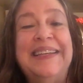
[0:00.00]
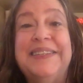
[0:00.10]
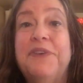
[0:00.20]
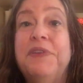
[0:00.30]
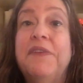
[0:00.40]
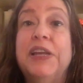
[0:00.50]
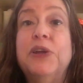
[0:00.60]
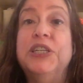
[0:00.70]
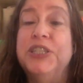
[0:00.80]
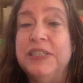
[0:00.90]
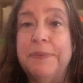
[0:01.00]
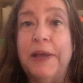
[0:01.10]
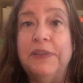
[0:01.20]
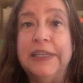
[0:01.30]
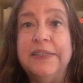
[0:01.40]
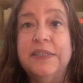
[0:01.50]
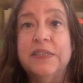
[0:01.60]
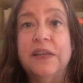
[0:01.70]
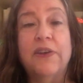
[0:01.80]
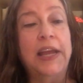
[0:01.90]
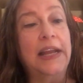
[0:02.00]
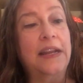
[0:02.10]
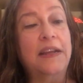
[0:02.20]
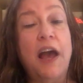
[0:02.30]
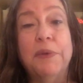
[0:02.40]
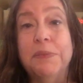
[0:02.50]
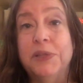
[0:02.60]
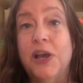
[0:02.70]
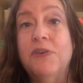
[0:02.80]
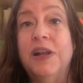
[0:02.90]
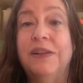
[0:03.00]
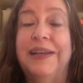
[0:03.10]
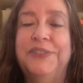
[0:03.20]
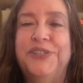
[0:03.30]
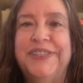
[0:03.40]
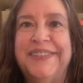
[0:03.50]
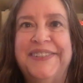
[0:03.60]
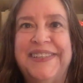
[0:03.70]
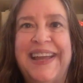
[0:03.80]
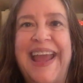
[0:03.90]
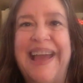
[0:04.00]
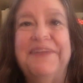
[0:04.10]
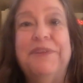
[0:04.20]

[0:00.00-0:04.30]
So if you have any questions about this, just go ahead and comment below and I'll answer as soon as I can.